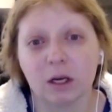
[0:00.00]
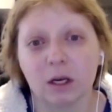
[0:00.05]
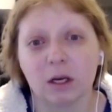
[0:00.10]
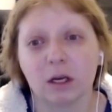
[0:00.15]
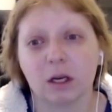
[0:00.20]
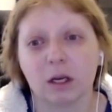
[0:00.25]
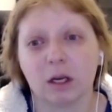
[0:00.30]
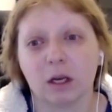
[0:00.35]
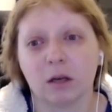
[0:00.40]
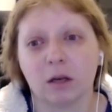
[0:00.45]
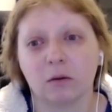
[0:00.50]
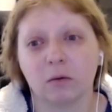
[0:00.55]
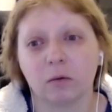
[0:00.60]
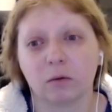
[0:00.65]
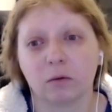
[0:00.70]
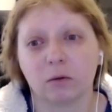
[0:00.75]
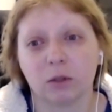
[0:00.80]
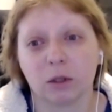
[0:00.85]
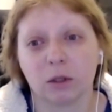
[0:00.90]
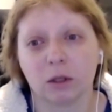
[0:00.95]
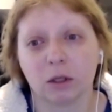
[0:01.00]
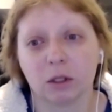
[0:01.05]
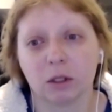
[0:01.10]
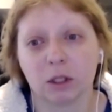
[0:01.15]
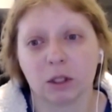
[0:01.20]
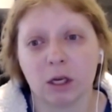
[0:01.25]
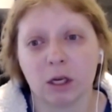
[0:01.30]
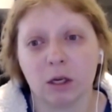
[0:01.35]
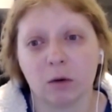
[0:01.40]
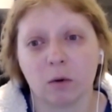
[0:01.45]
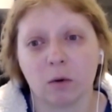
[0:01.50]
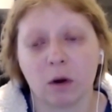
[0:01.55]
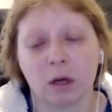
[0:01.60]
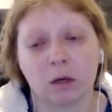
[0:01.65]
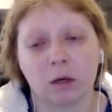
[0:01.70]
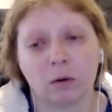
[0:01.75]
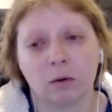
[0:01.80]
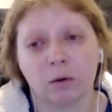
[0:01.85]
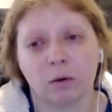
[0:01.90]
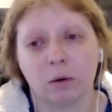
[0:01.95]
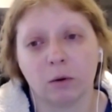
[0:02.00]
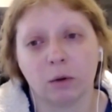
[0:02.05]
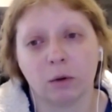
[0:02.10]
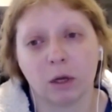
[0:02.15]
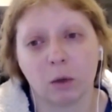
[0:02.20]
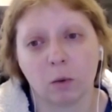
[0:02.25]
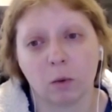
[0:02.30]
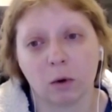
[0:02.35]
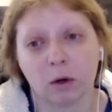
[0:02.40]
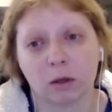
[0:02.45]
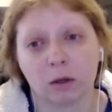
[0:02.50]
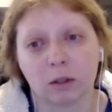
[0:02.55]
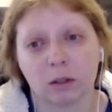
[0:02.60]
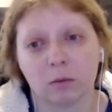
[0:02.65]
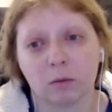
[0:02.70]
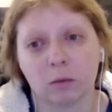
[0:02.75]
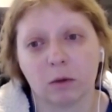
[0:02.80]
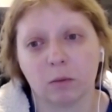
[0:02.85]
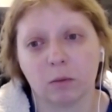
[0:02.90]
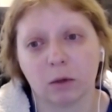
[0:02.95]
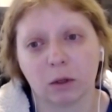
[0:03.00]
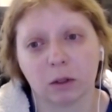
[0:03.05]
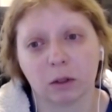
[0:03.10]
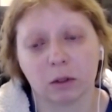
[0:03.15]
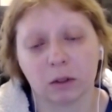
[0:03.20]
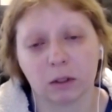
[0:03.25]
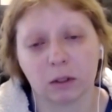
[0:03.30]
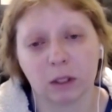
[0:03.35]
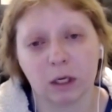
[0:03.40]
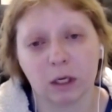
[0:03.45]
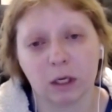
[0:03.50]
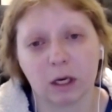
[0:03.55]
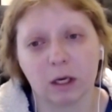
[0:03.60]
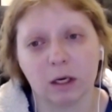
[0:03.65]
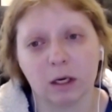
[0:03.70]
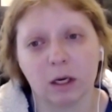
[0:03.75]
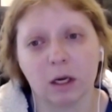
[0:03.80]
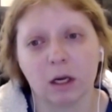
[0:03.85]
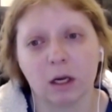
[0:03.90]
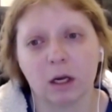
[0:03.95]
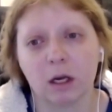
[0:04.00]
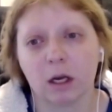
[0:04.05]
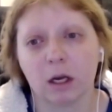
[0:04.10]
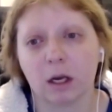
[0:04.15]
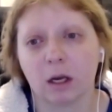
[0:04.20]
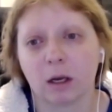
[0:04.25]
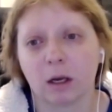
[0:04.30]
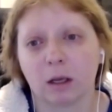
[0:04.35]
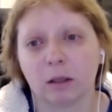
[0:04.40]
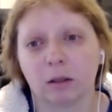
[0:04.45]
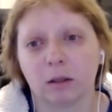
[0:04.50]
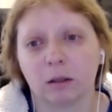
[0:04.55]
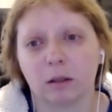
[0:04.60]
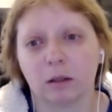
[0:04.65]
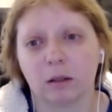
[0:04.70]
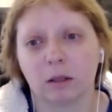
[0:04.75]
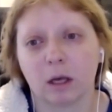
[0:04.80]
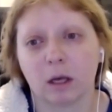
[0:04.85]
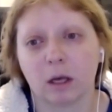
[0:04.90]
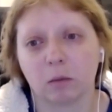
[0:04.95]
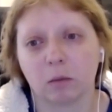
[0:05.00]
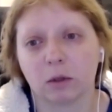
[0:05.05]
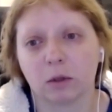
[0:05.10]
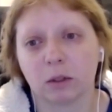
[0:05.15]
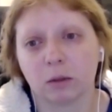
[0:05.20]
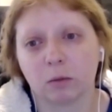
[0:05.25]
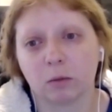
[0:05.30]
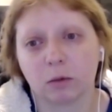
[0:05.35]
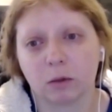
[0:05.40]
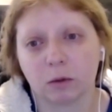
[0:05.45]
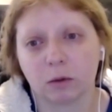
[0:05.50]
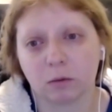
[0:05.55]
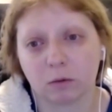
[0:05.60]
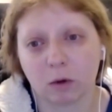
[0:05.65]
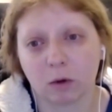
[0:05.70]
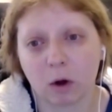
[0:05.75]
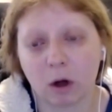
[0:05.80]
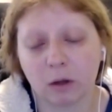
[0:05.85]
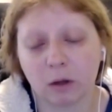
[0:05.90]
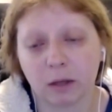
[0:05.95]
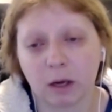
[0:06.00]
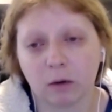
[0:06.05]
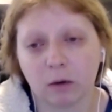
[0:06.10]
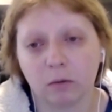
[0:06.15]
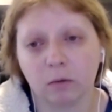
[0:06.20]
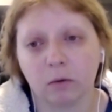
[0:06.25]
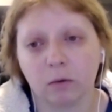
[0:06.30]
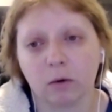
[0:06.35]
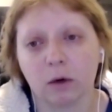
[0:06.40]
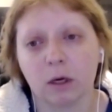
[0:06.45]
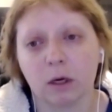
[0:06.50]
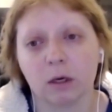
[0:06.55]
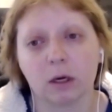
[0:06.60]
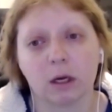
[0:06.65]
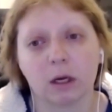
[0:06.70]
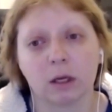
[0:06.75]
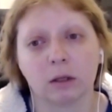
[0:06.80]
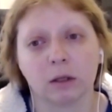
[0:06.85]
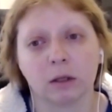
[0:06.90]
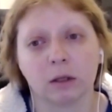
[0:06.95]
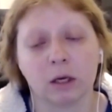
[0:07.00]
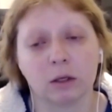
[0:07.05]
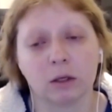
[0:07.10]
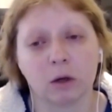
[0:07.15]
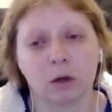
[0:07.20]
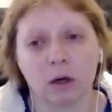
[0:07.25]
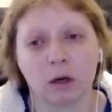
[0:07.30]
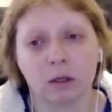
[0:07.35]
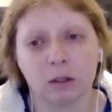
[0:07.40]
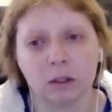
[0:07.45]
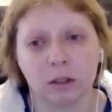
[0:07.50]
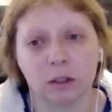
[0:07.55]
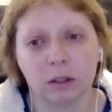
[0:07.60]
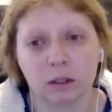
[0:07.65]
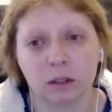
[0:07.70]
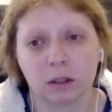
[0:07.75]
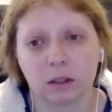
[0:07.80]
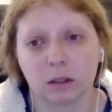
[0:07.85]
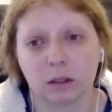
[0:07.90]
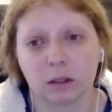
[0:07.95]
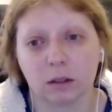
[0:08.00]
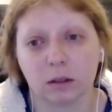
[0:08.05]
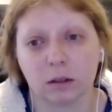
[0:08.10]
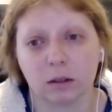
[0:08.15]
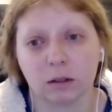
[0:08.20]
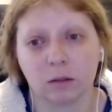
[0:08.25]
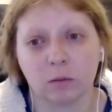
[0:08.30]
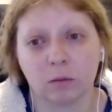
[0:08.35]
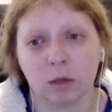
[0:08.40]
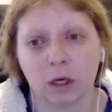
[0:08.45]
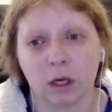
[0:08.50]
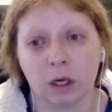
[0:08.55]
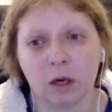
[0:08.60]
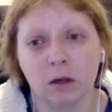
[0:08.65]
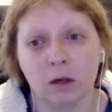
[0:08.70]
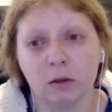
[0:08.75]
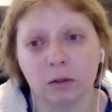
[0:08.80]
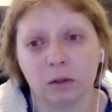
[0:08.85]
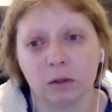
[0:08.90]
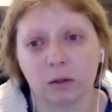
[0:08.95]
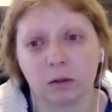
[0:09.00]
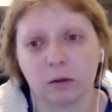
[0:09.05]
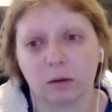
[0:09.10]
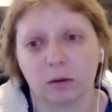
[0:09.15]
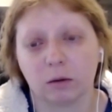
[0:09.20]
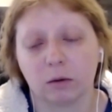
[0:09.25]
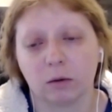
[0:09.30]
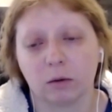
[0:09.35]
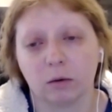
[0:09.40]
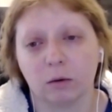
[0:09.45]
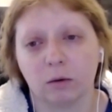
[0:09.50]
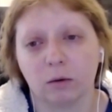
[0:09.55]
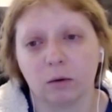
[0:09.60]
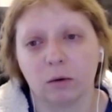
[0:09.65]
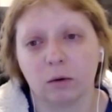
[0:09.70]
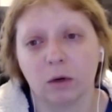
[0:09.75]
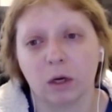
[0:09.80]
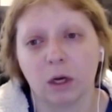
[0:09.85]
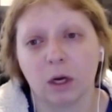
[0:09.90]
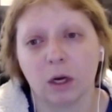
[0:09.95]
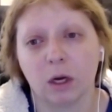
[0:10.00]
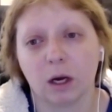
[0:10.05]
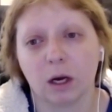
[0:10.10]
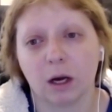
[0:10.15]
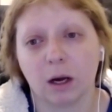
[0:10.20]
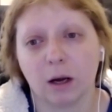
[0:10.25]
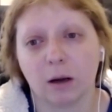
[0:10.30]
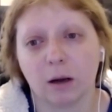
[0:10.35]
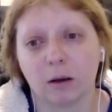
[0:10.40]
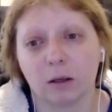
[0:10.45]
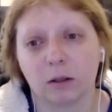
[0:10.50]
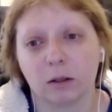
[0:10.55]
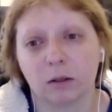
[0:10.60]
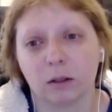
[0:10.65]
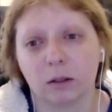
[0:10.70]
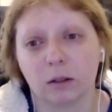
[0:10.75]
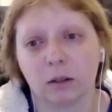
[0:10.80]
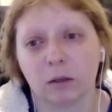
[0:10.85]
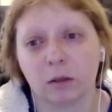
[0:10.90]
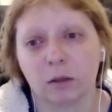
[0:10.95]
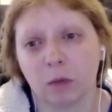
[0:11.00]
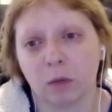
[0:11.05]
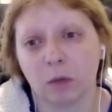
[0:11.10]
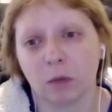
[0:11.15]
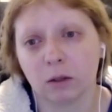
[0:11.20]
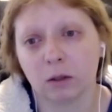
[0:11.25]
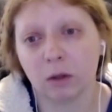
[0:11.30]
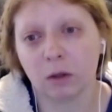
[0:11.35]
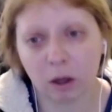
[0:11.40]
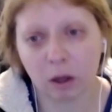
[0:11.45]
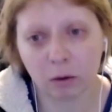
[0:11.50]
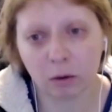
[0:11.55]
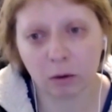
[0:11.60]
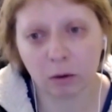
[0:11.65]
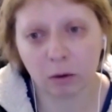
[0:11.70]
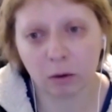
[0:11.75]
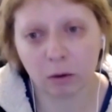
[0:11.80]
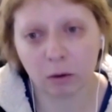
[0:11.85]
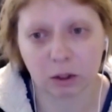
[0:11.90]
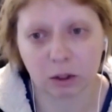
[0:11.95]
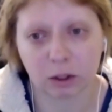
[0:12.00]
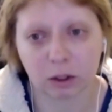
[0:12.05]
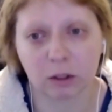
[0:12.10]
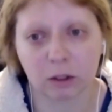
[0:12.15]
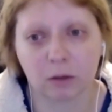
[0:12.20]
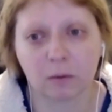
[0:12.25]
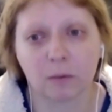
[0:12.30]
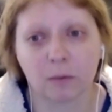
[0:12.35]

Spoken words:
and to look genuine, although they weren't and people could see it. And that person was called out for it, and they doxed somebody else who is in the mental health profession.